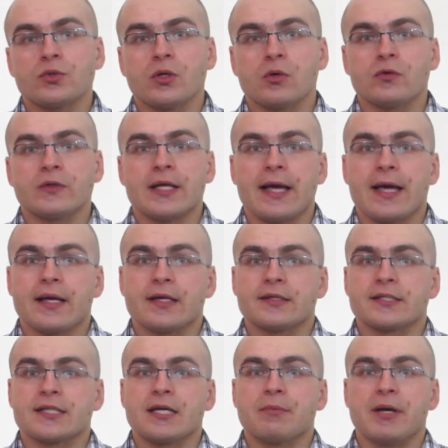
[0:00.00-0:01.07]
known
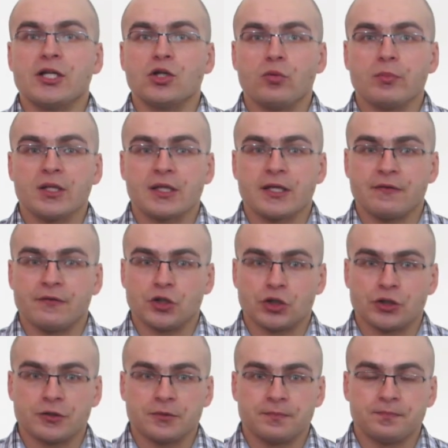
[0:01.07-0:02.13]
as a binomial
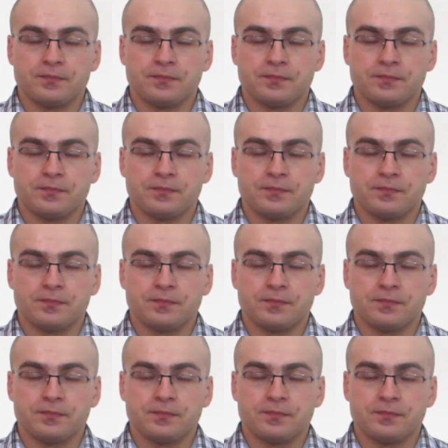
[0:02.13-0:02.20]
coefficient.